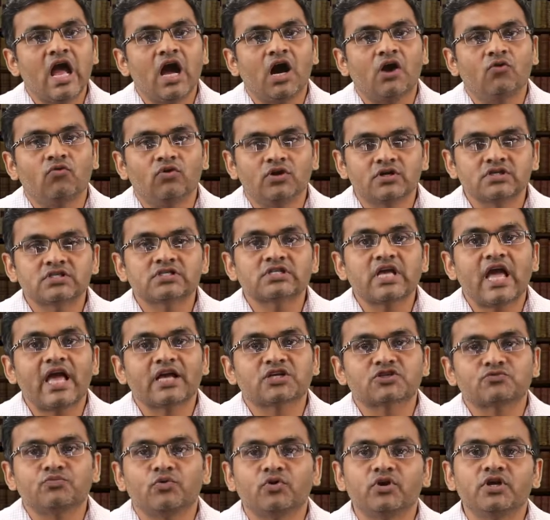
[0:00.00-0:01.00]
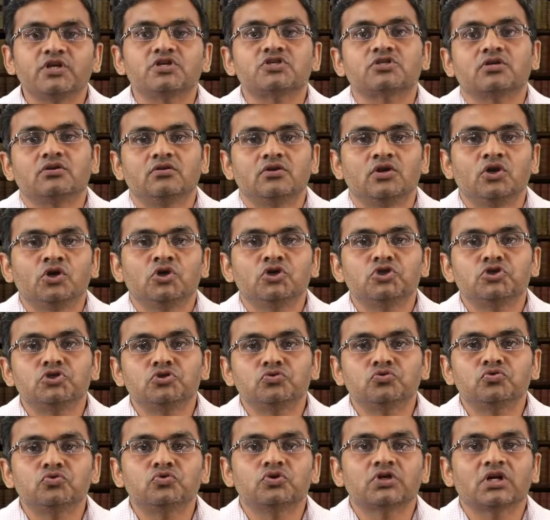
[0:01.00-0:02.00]
uh, was exploration
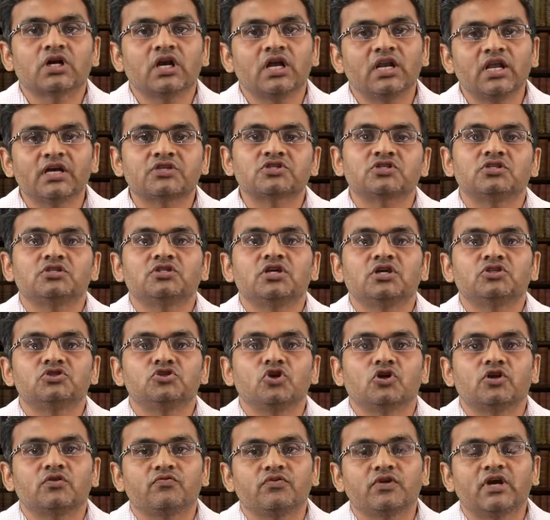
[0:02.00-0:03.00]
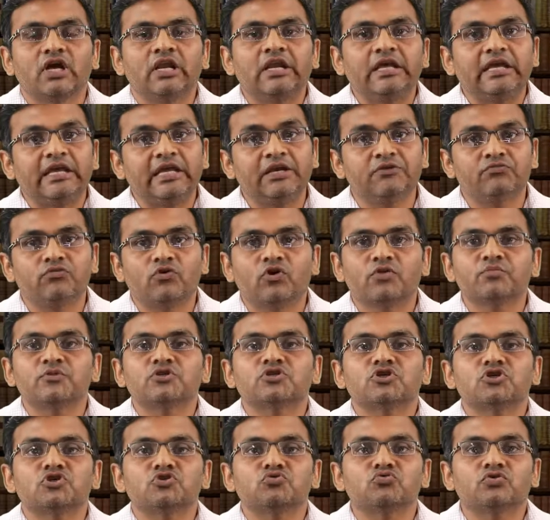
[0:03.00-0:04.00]
to collect the geographical
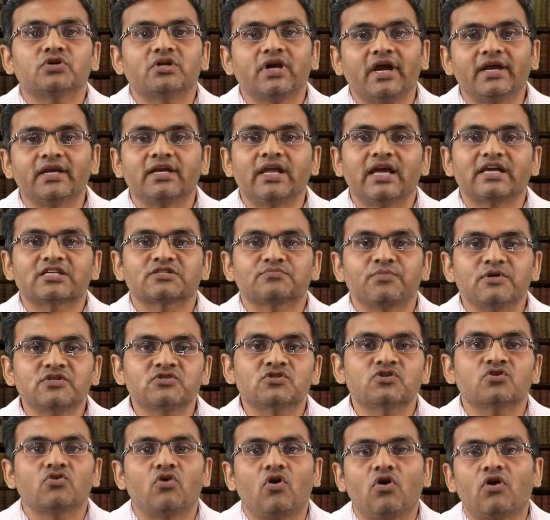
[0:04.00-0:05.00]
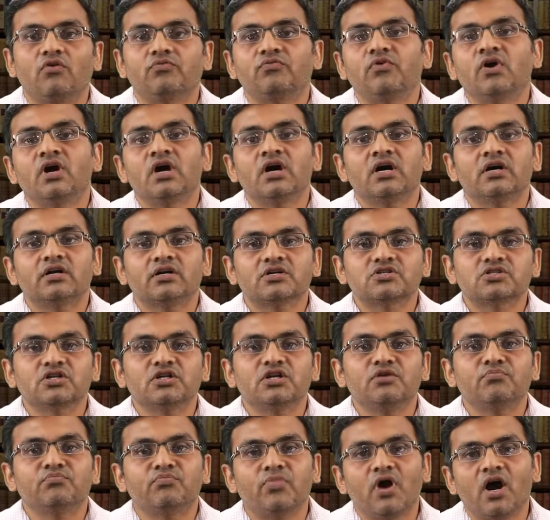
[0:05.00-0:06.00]
information to guide expansion of
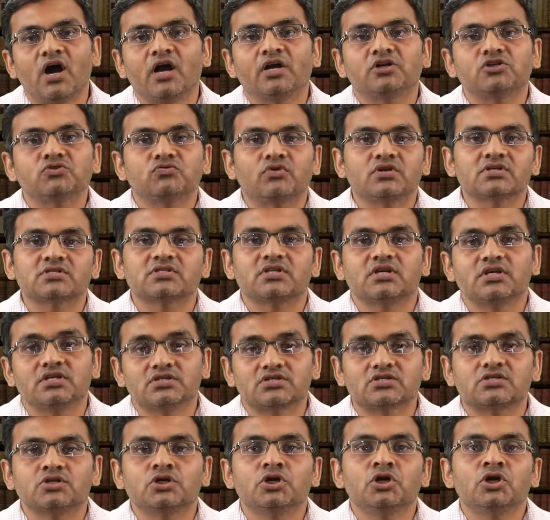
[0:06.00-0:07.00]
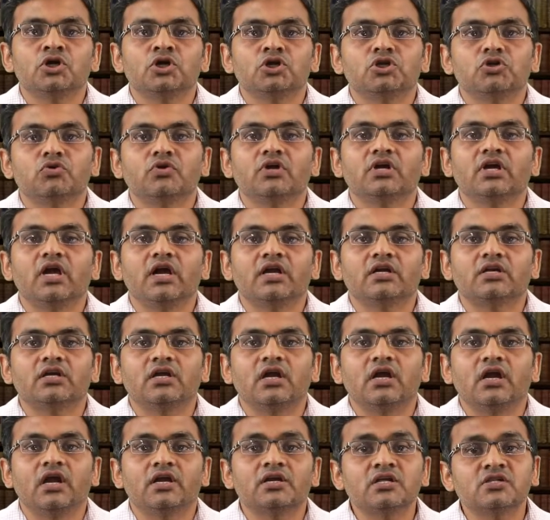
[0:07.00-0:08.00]
Russian Empire towards the east. During
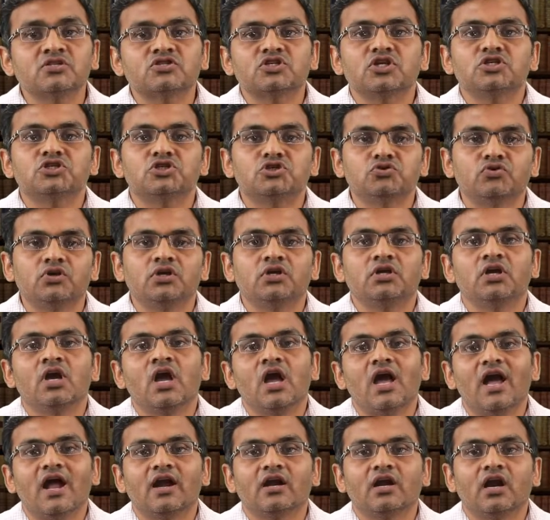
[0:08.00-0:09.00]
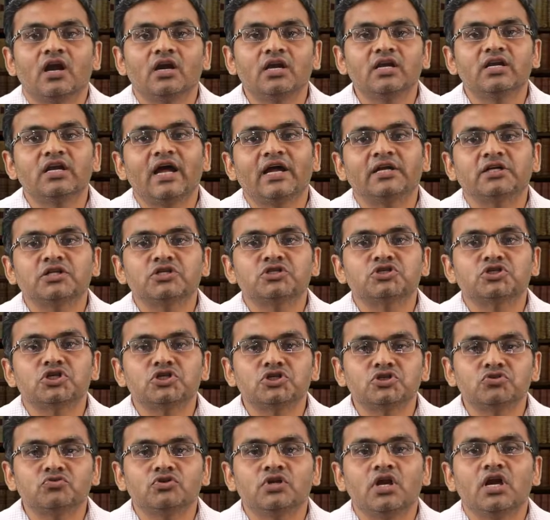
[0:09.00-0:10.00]
18th century and early 19th
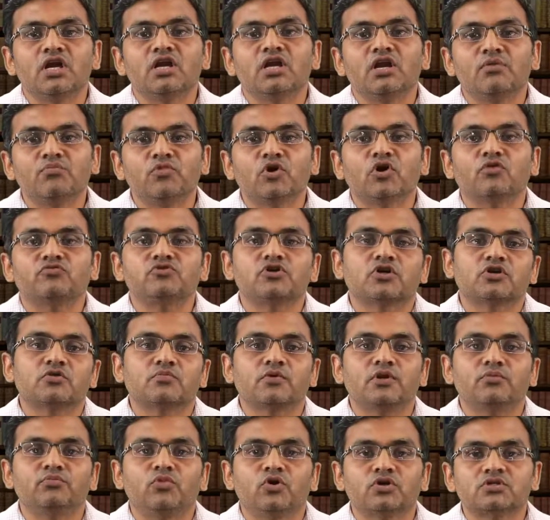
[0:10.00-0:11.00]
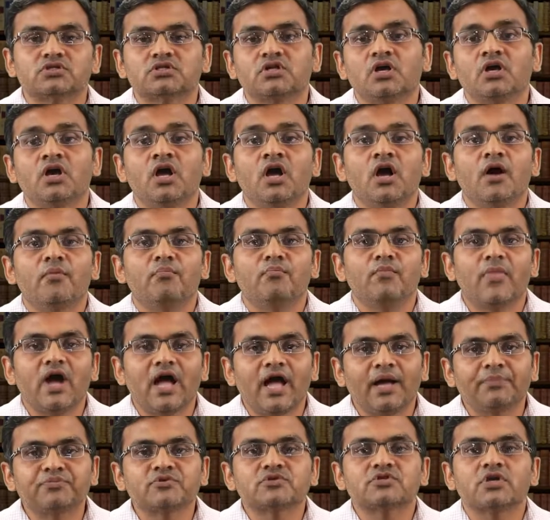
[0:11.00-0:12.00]
century, a number of geographical books,
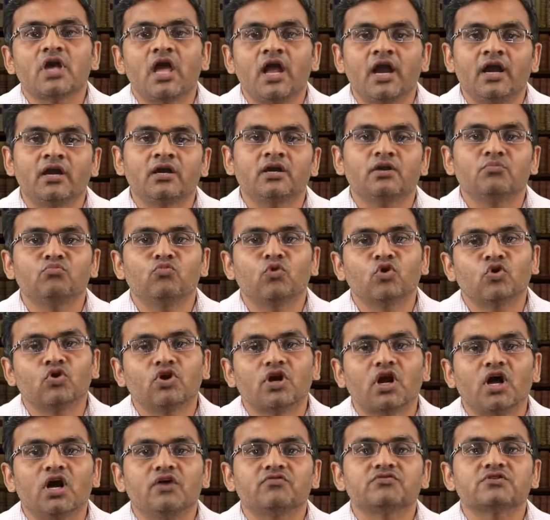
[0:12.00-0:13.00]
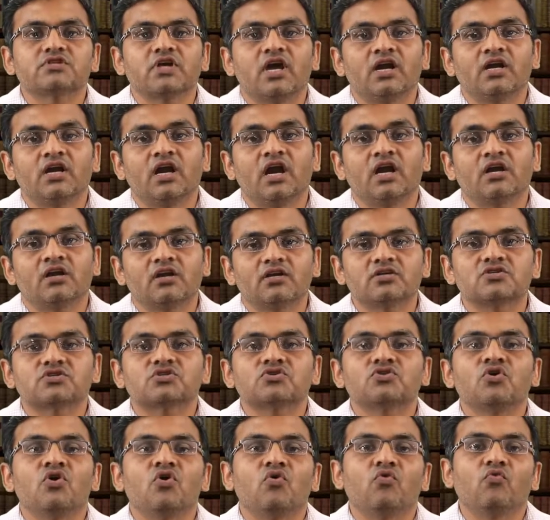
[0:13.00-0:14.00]
maps and monographs and
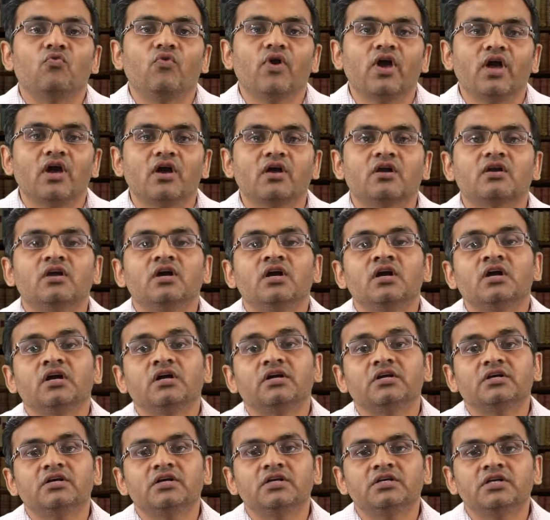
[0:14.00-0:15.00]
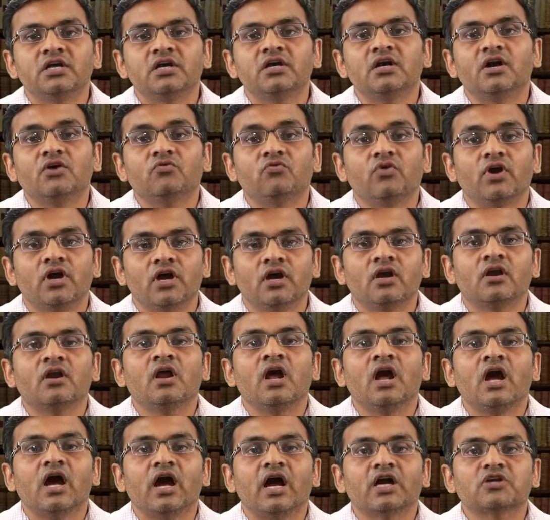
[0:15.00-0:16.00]
atlas were, written,
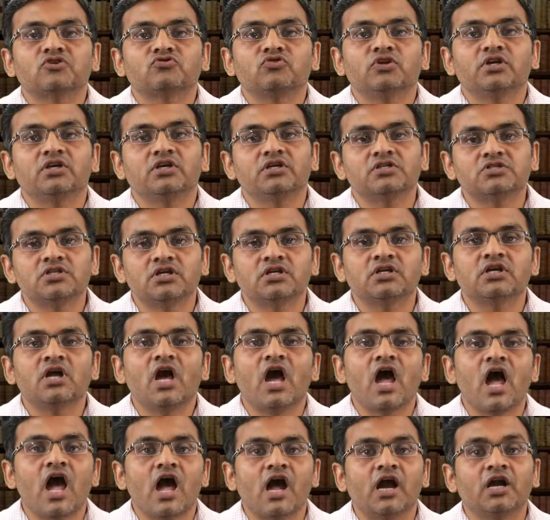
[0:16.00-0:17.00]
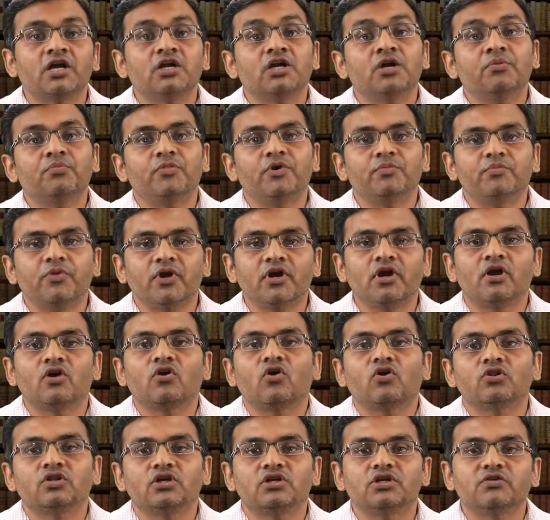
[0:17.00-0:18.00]
were actually written and
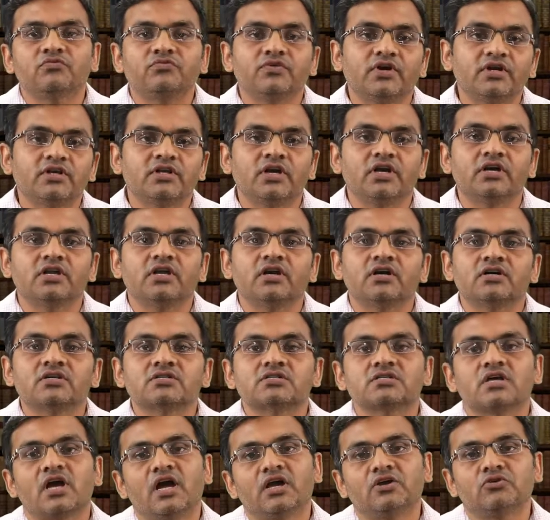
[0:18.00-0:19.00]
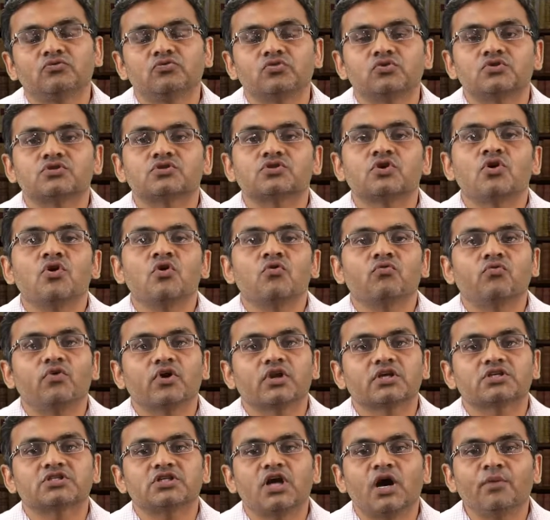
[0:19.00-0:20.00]
prepared on the different areas and routes.
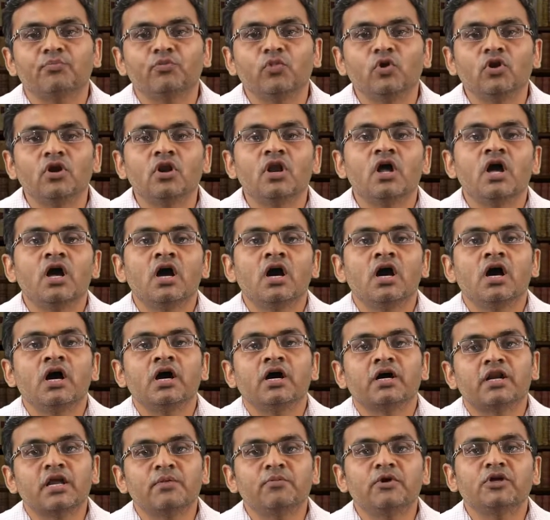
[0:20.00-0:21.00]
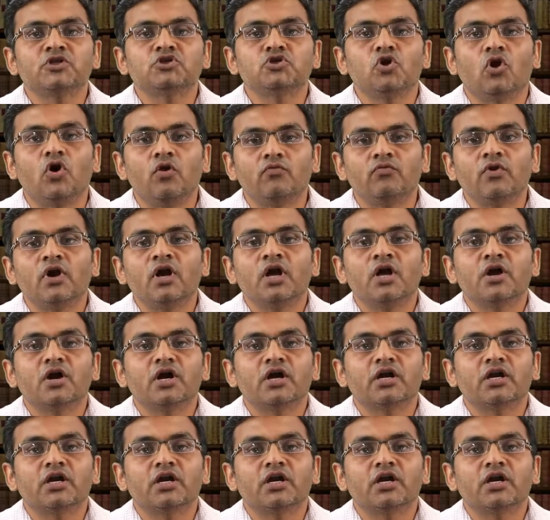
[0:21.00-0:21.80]
For example, Remy Job,